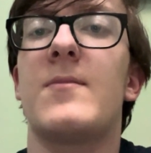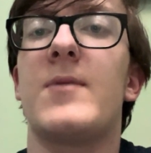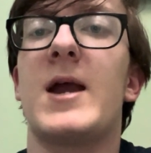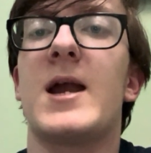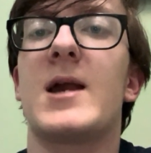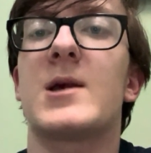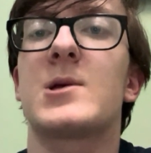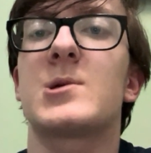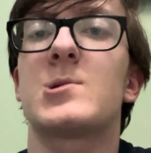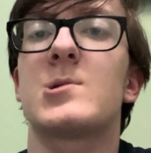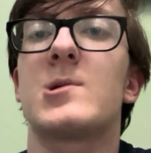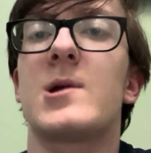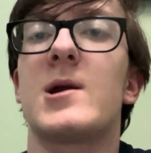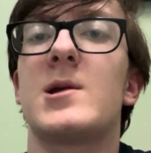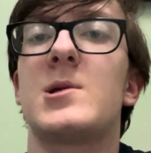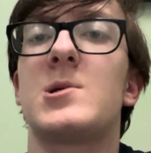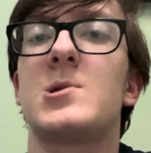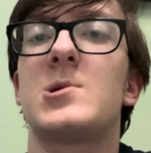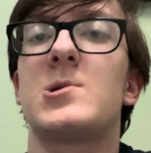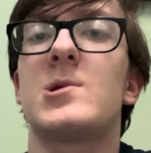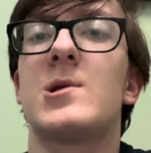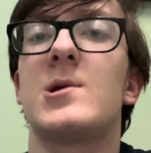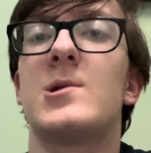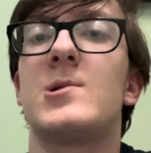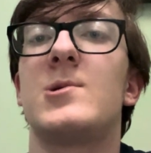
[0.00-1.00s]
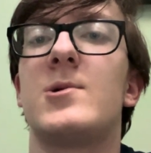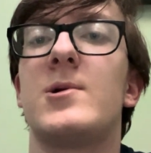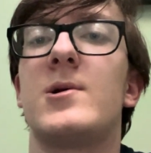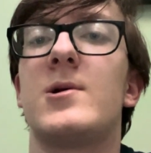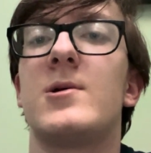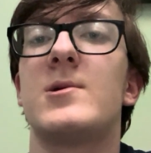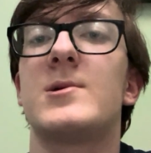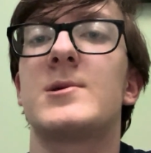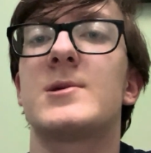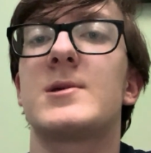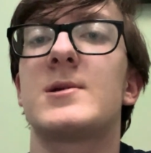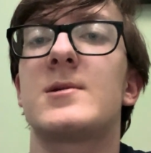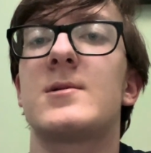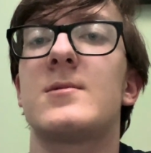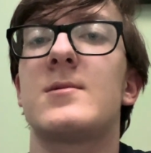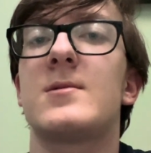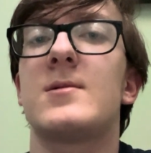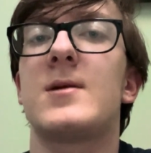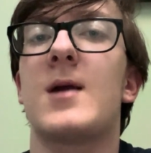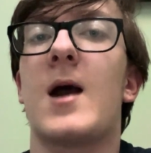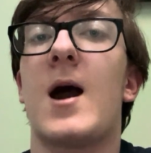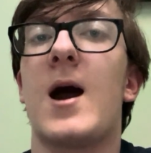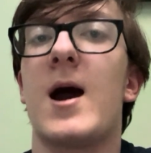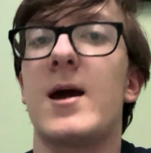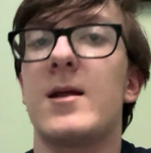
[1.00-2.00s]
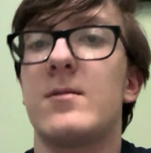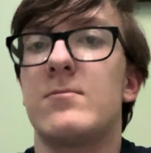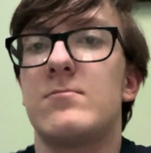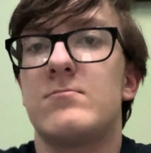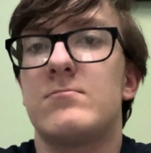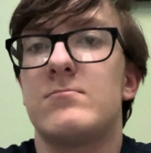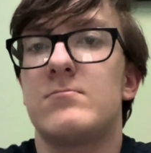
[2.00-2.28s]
backstretch, the Toyotas got